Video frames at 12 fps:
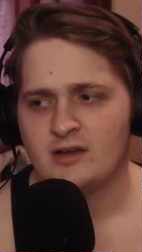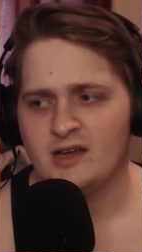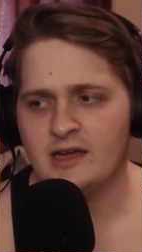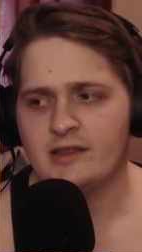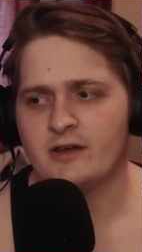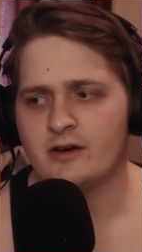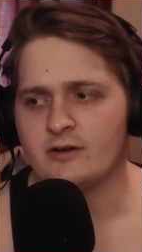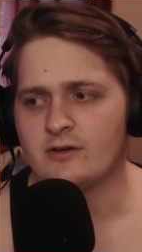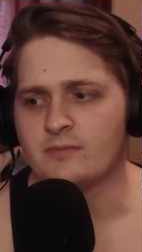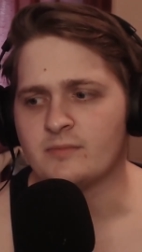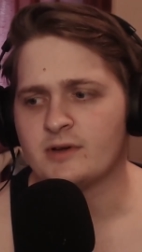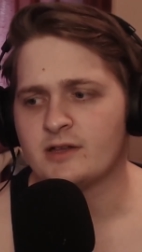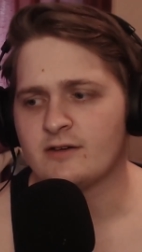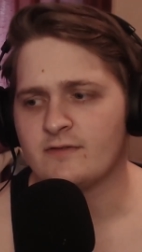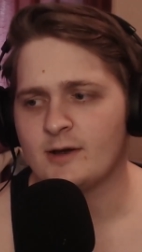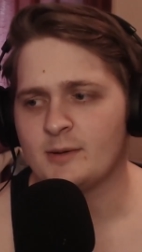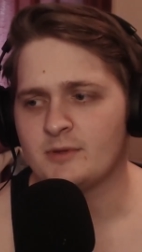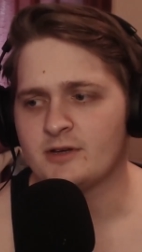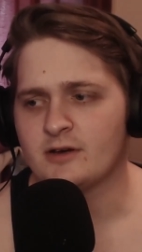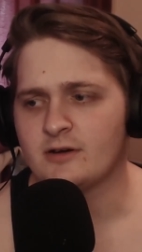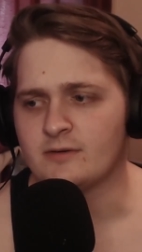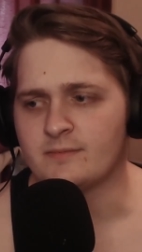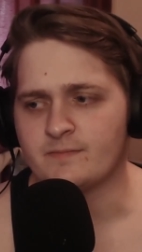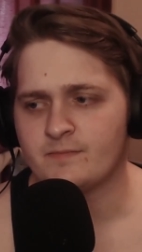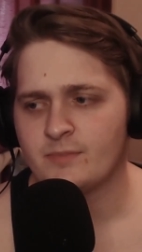in the home, in the family home.